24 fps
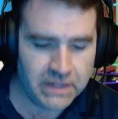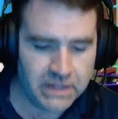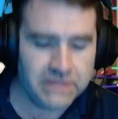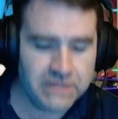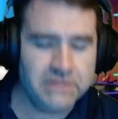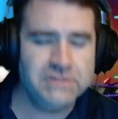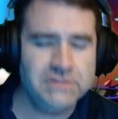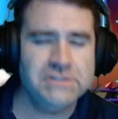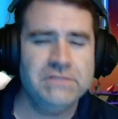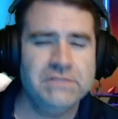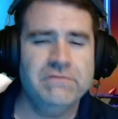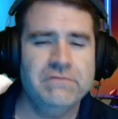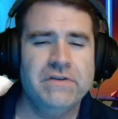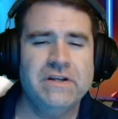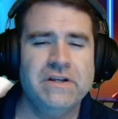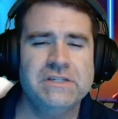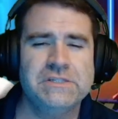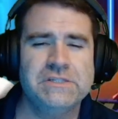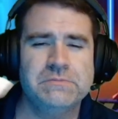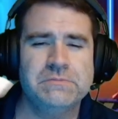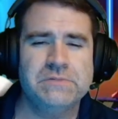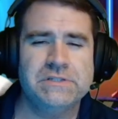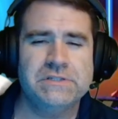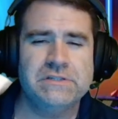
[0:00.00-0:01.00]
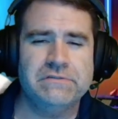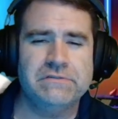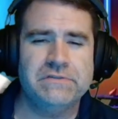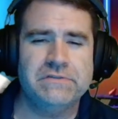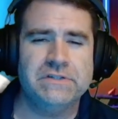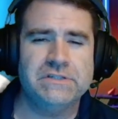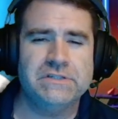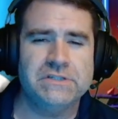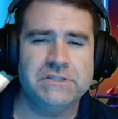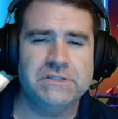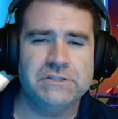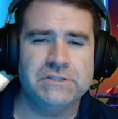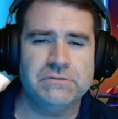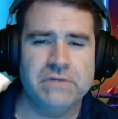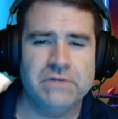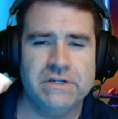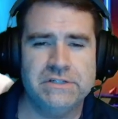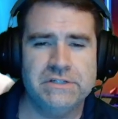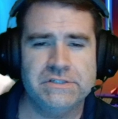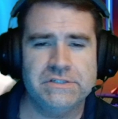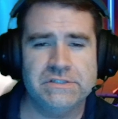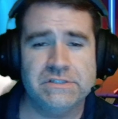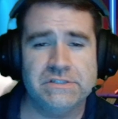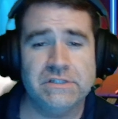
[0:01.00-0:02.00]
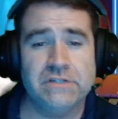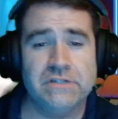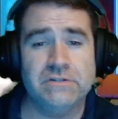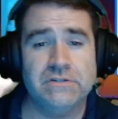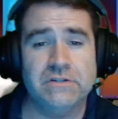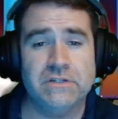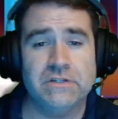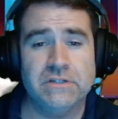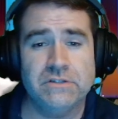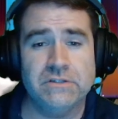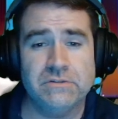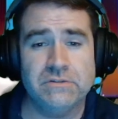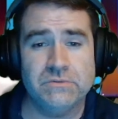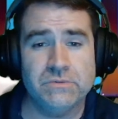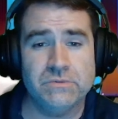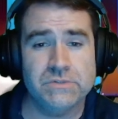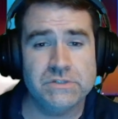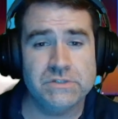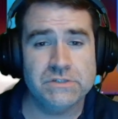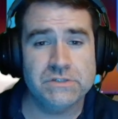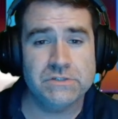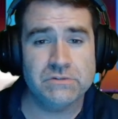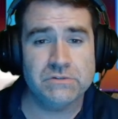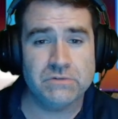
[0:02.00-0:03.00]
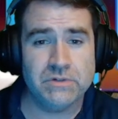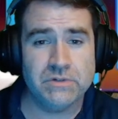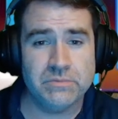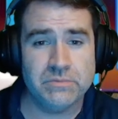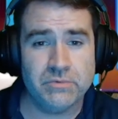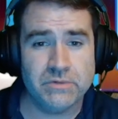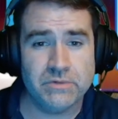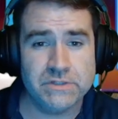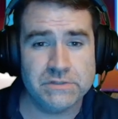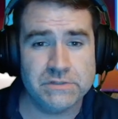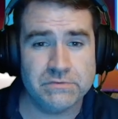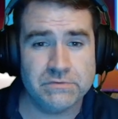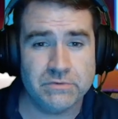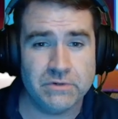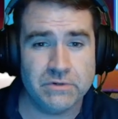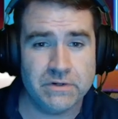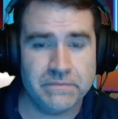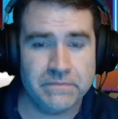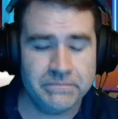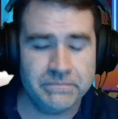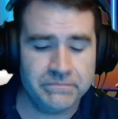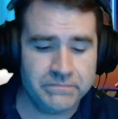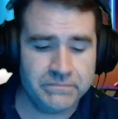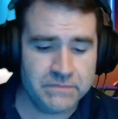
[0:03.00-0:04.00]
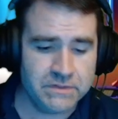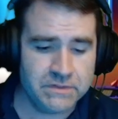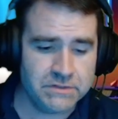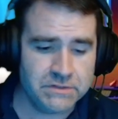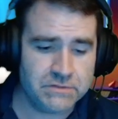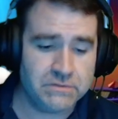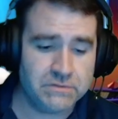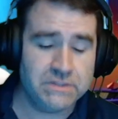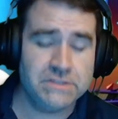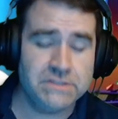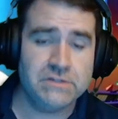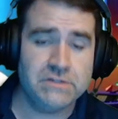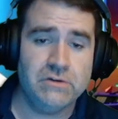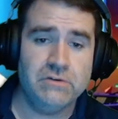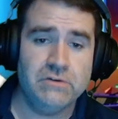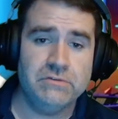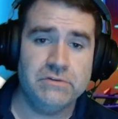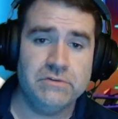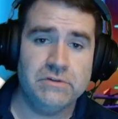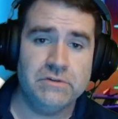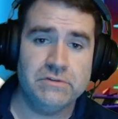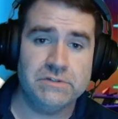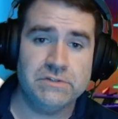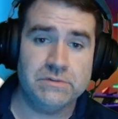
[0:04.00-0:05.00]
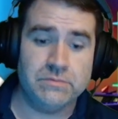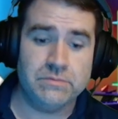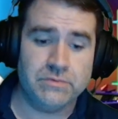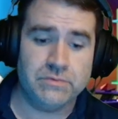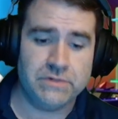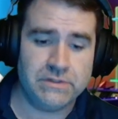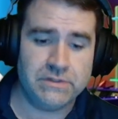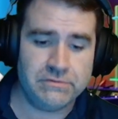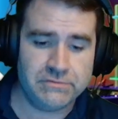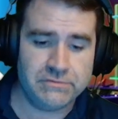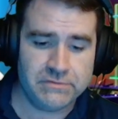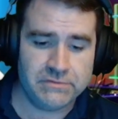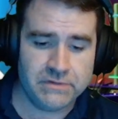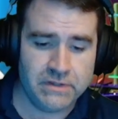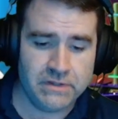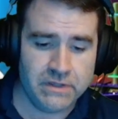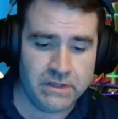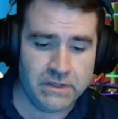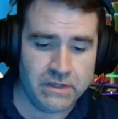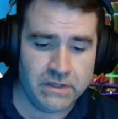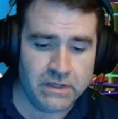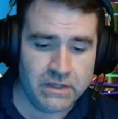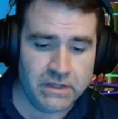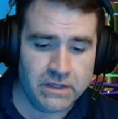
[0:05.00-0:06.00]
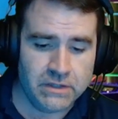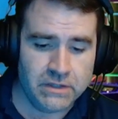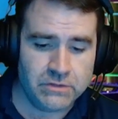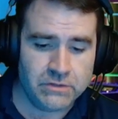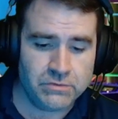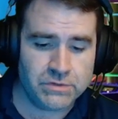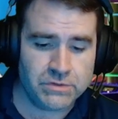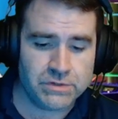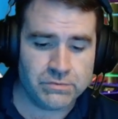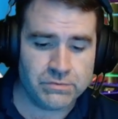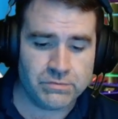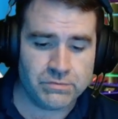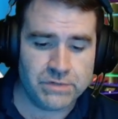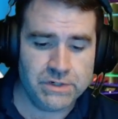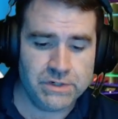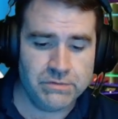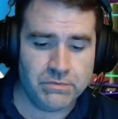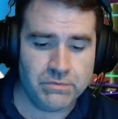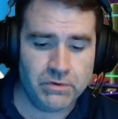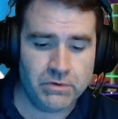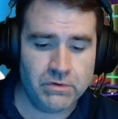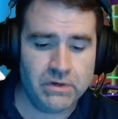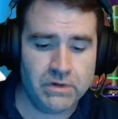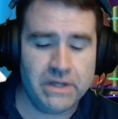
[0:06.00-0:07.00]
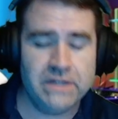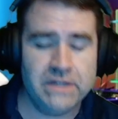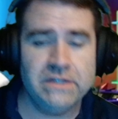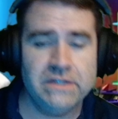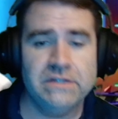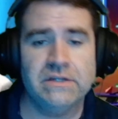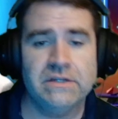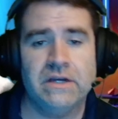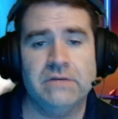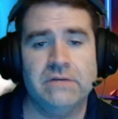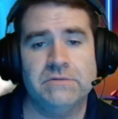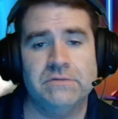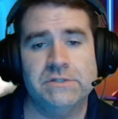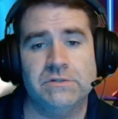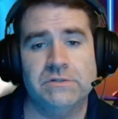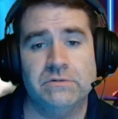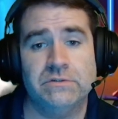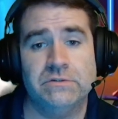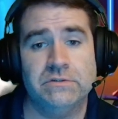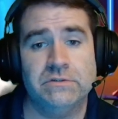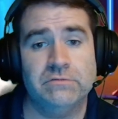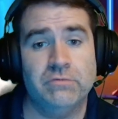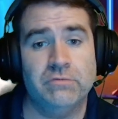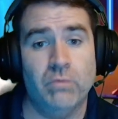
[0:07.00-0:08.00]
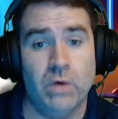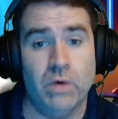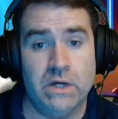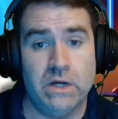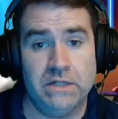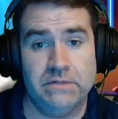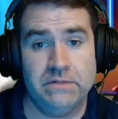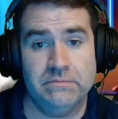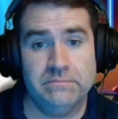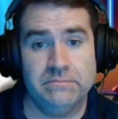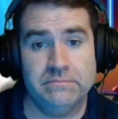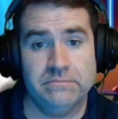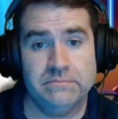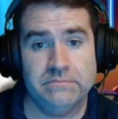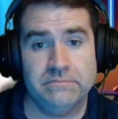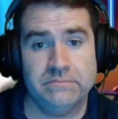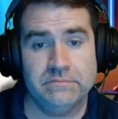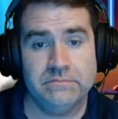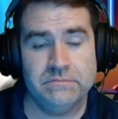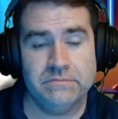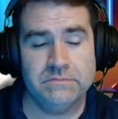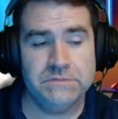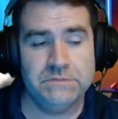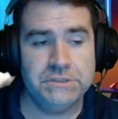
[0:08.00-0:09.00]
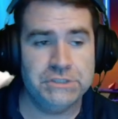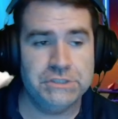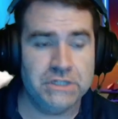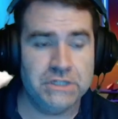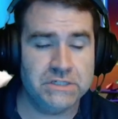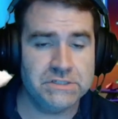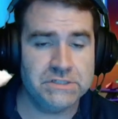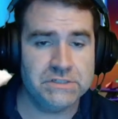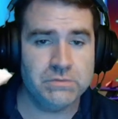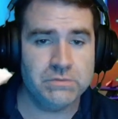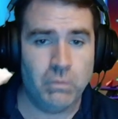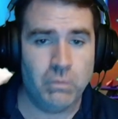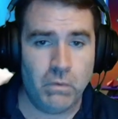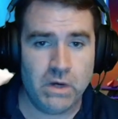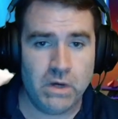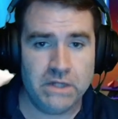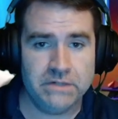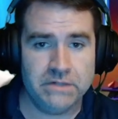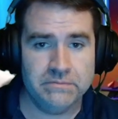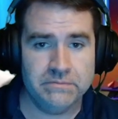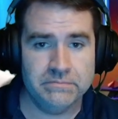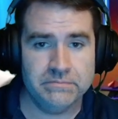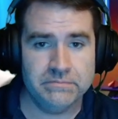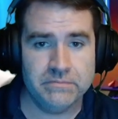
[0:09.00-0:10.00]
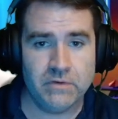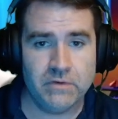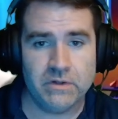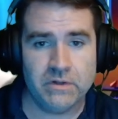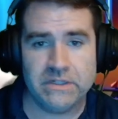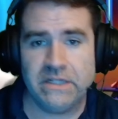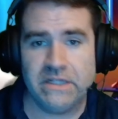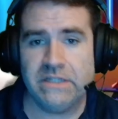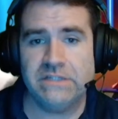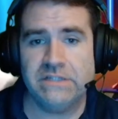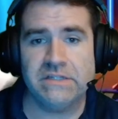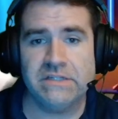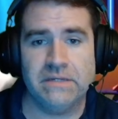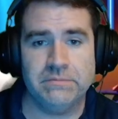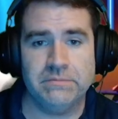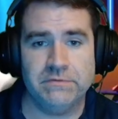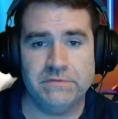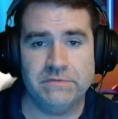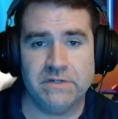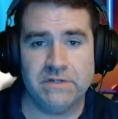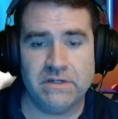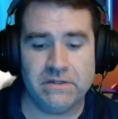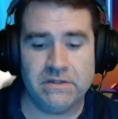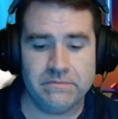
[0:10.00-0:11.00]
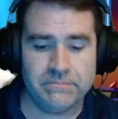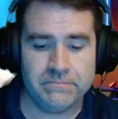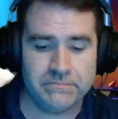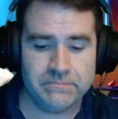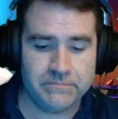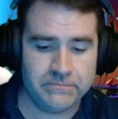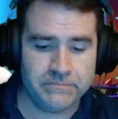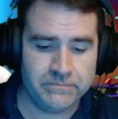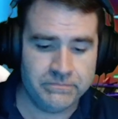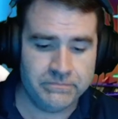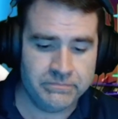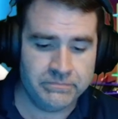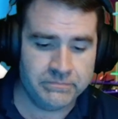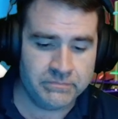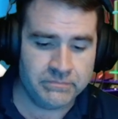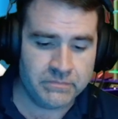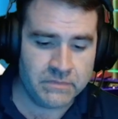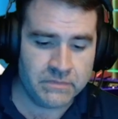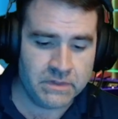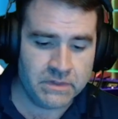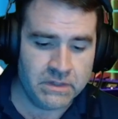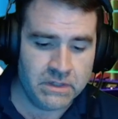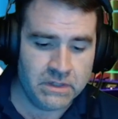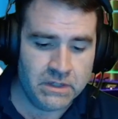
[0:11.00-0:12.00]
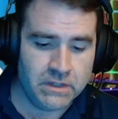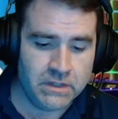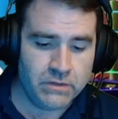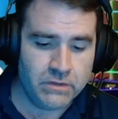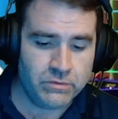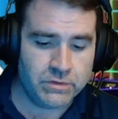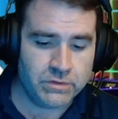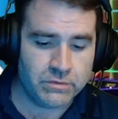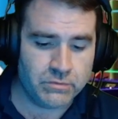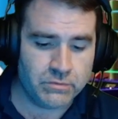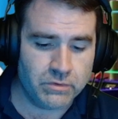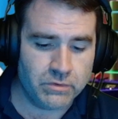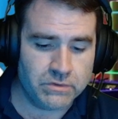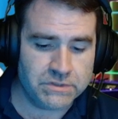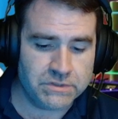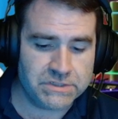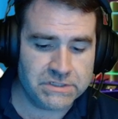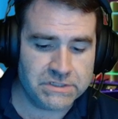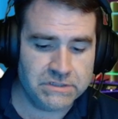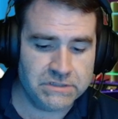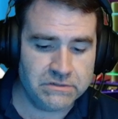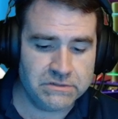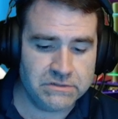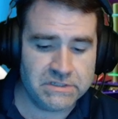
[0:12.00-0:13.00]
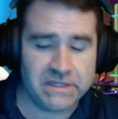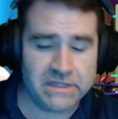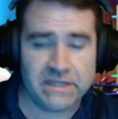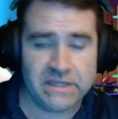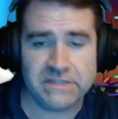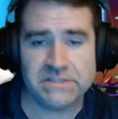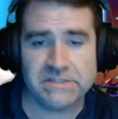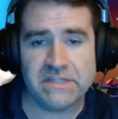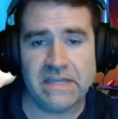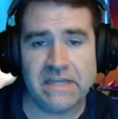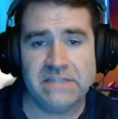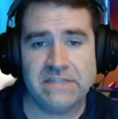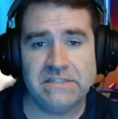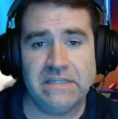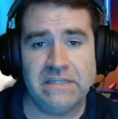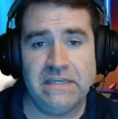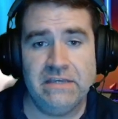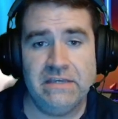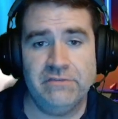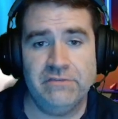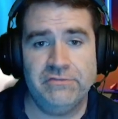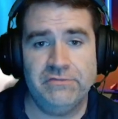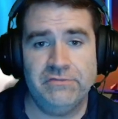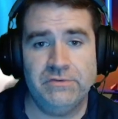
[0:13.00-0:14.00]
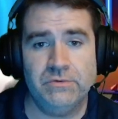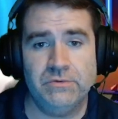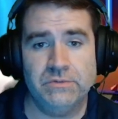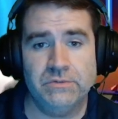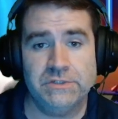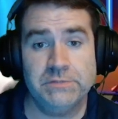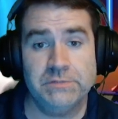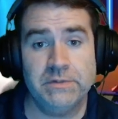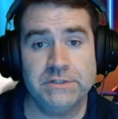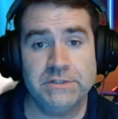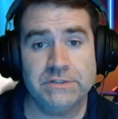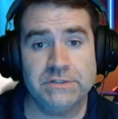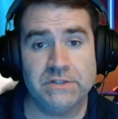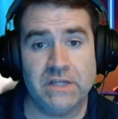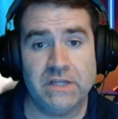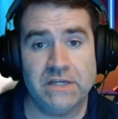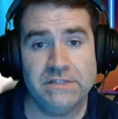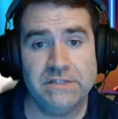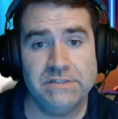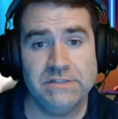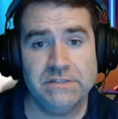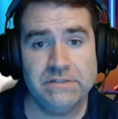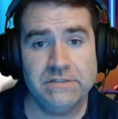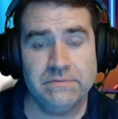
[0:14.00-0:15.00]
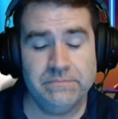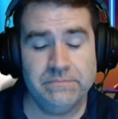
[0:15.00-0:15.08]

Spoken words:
some very specific situations that you're going to use story points for. So let's go over those in brief. You can re-roll any die result of 1, just 1, on any type of die. You can roll a skill test as if you were specialized.